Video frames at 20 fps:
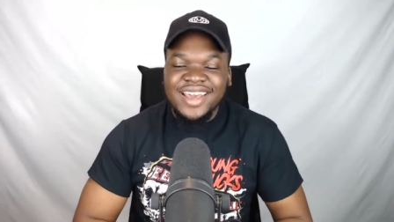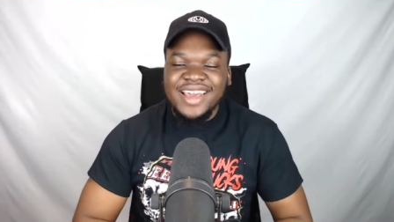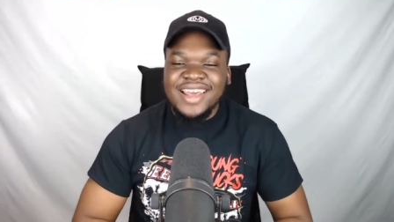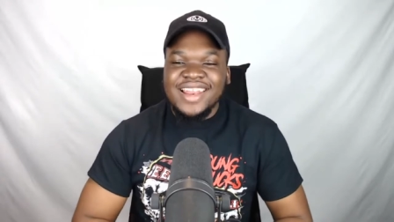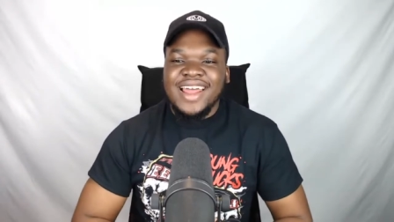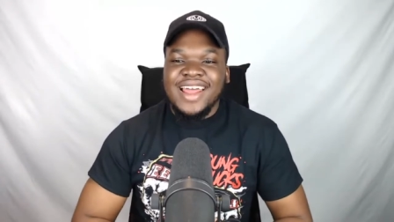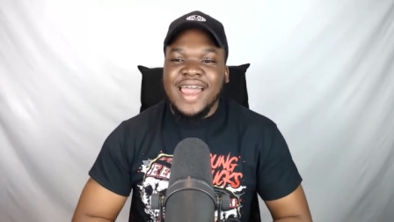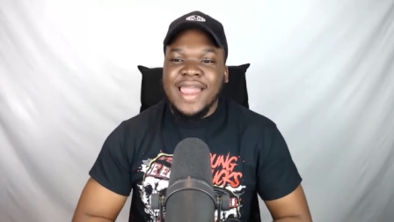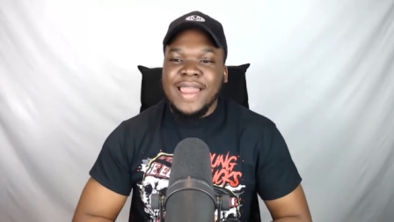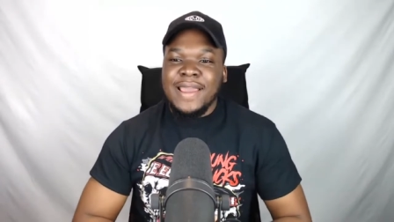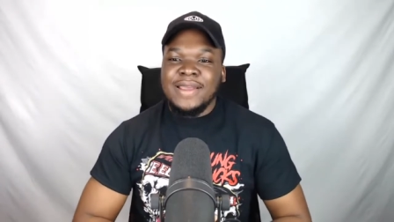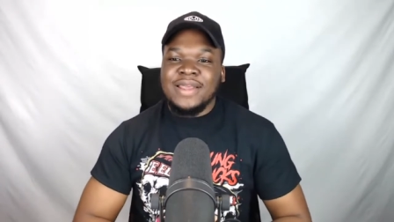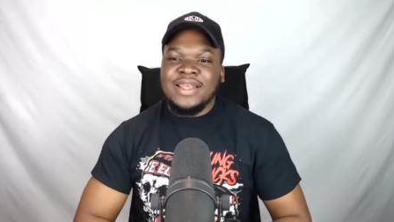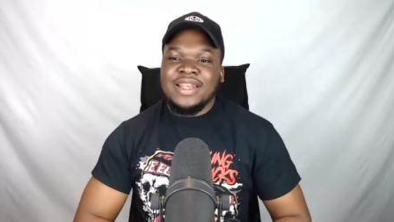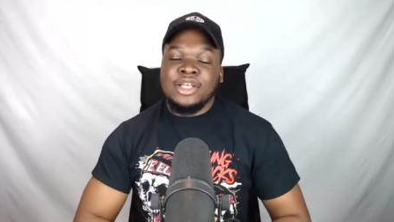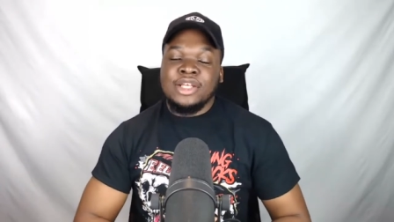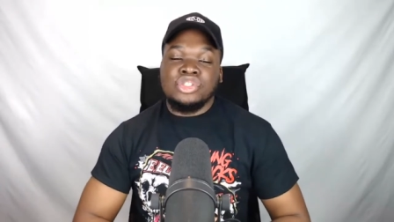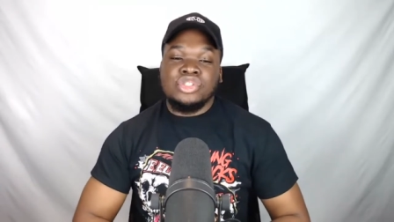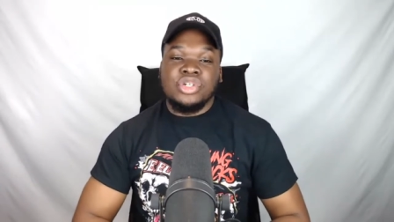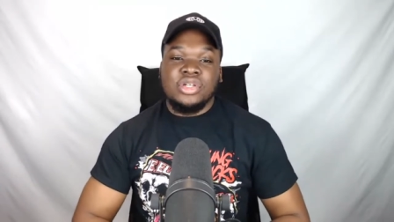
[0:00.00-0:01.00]
Like,
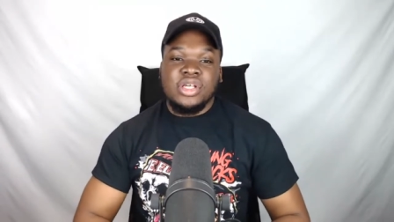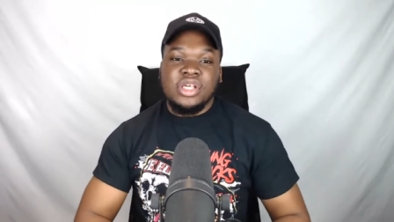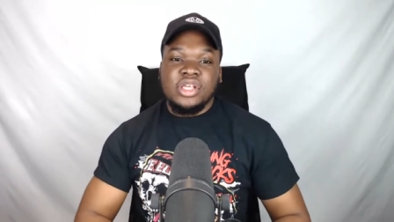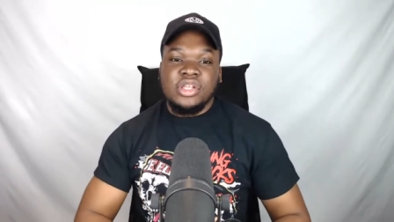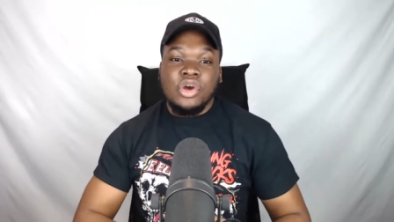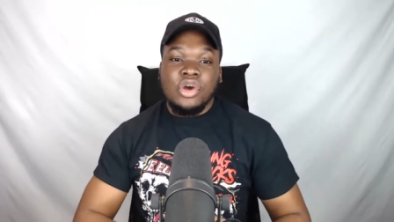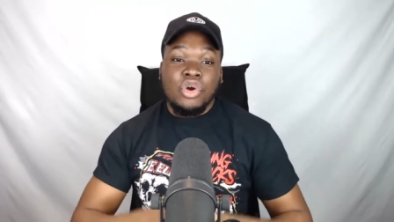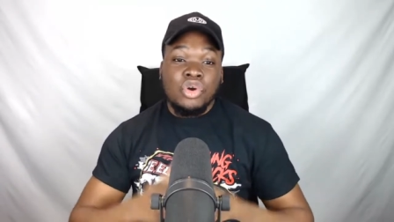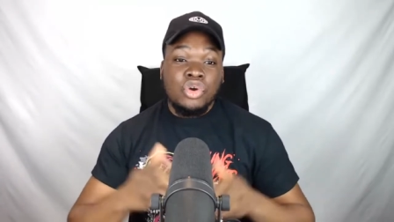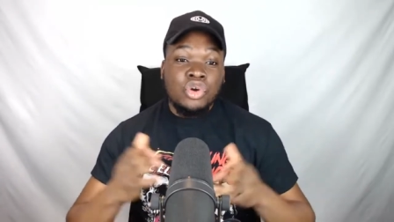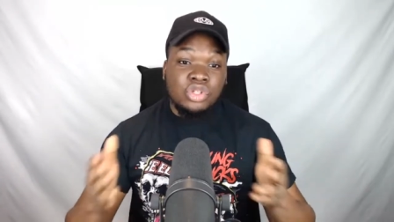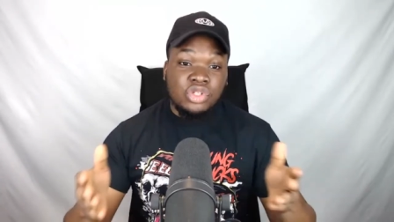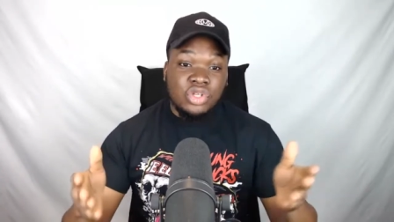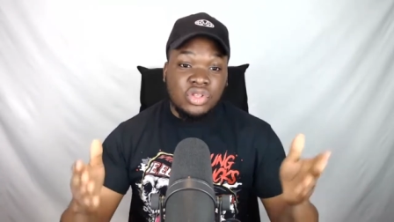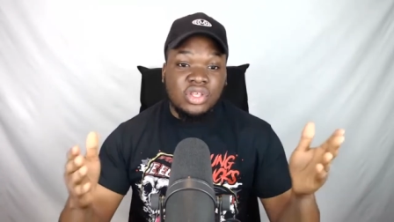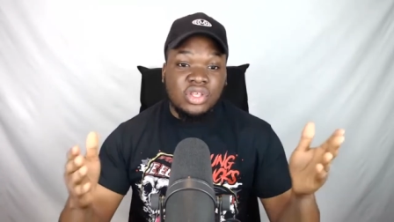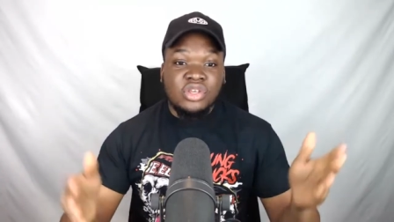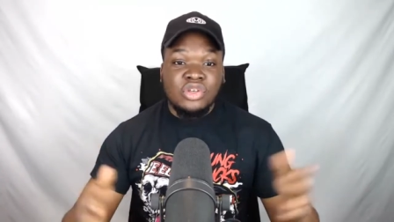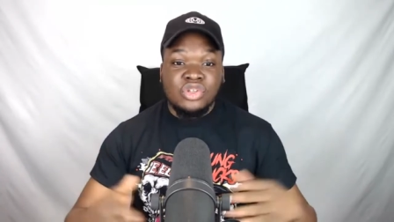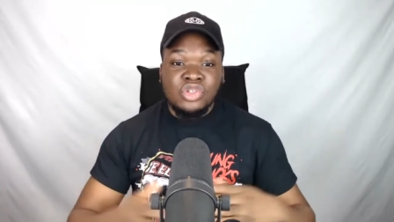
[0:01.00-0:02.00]
literally, you know, "Who do you
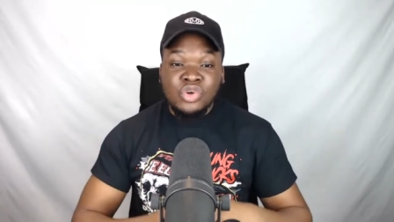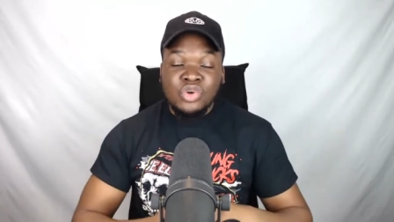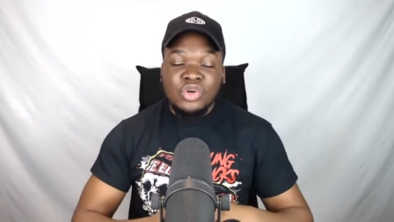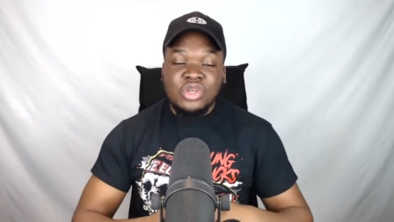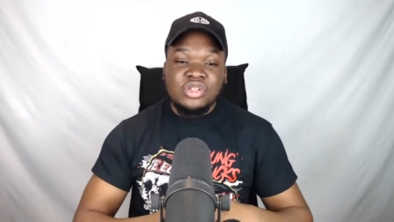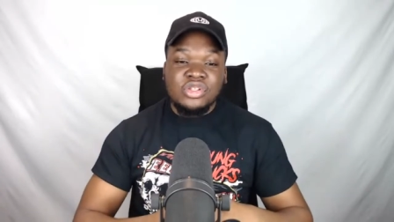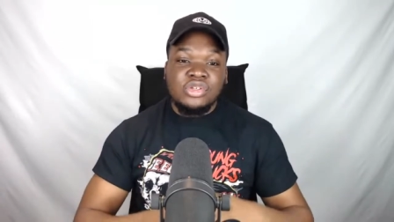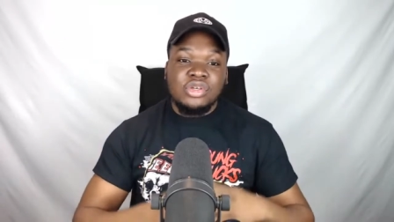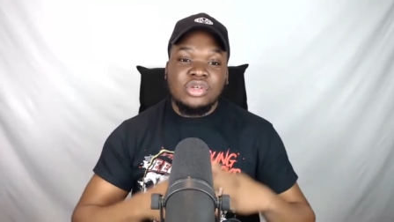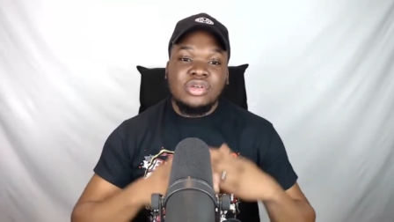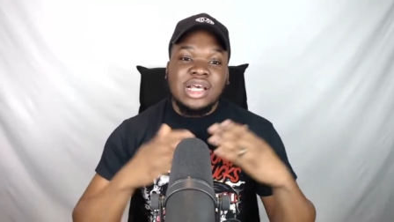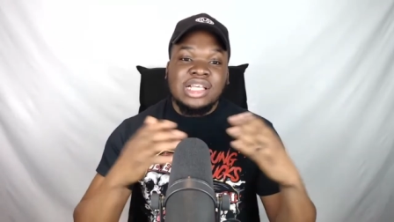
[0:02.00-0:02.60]
think you're talking to?